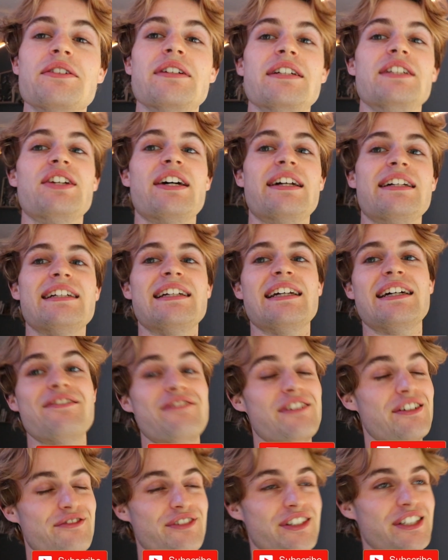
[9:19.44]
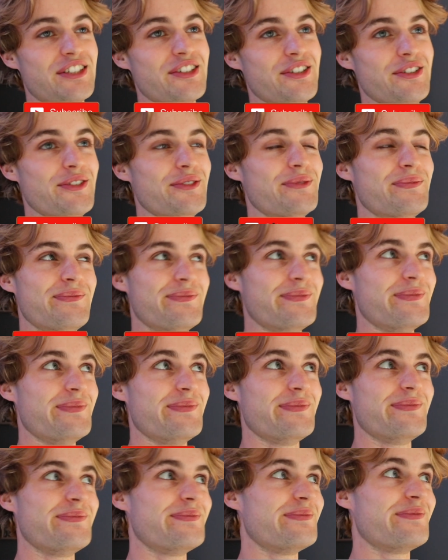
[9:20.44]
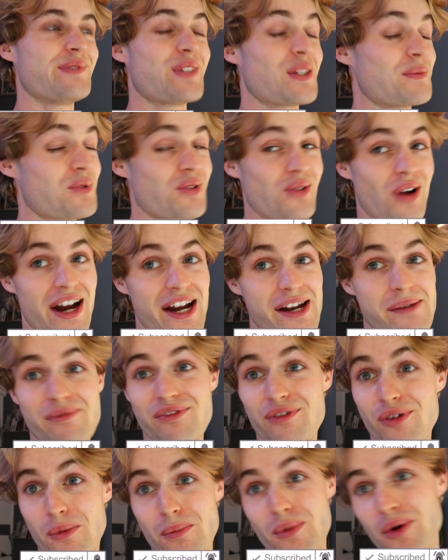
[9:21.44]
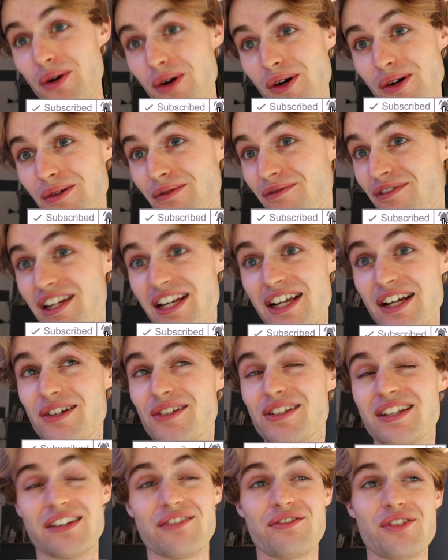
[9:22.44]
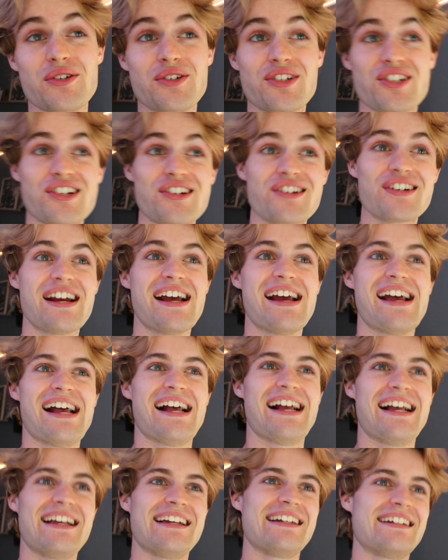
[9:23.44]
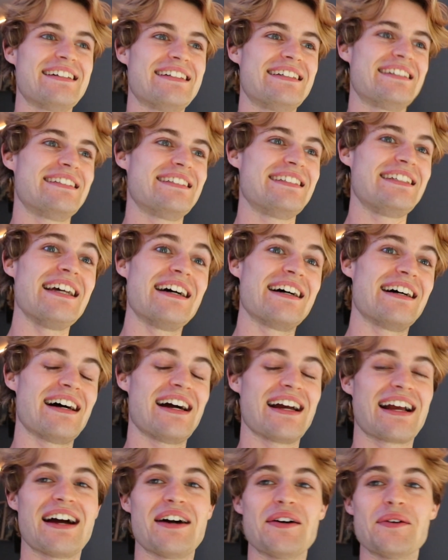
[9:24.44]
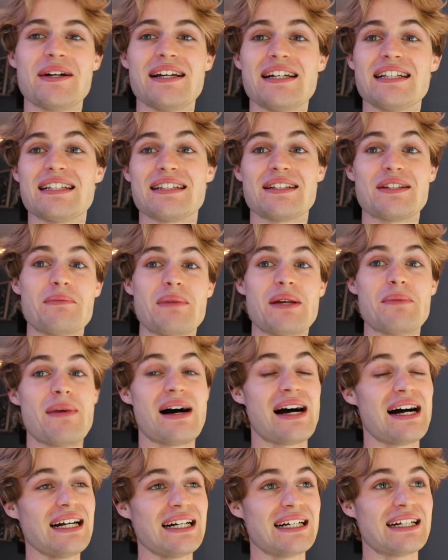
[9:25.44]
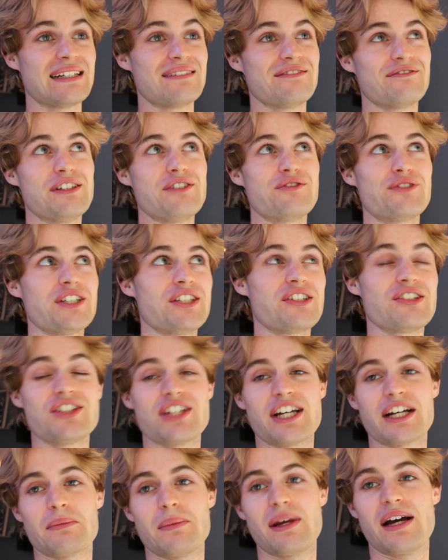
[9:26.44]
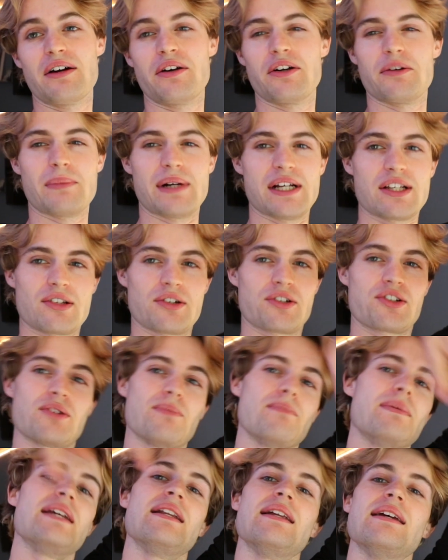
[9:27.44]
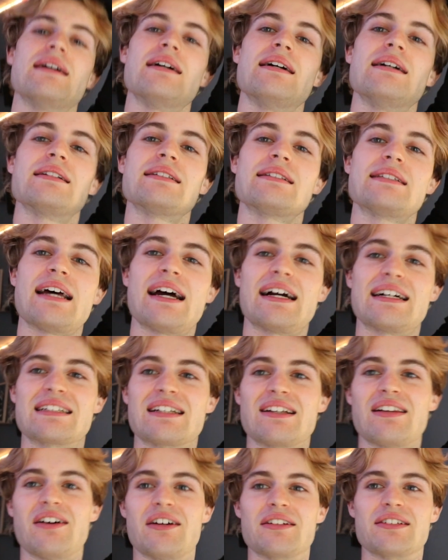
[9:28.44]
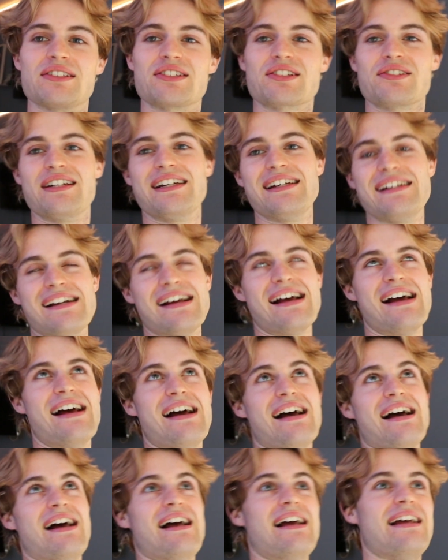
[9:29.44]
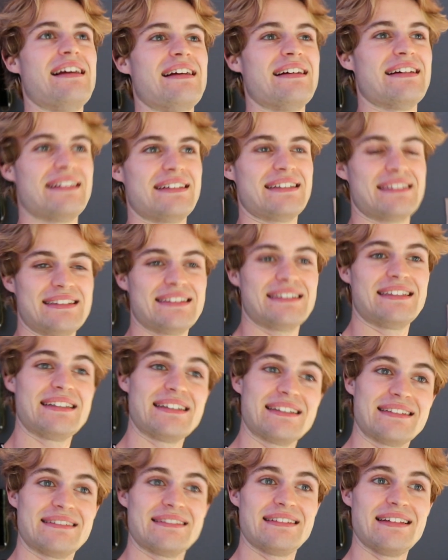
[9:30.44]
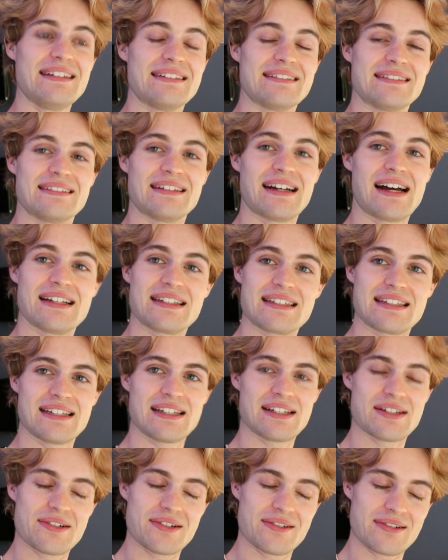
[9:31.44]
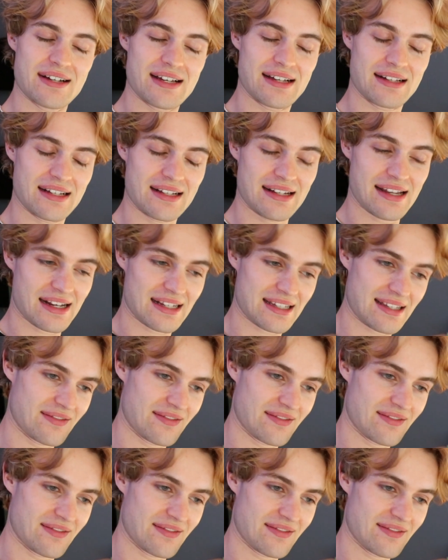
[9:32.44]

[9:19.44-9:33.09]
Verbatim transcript: the channel yet, feel free to subscribe for more videos in the future. And yeah, I can't wait to be back. Feel free to check me out on my social medias, tagged along the screen. And yeah, I see you in the next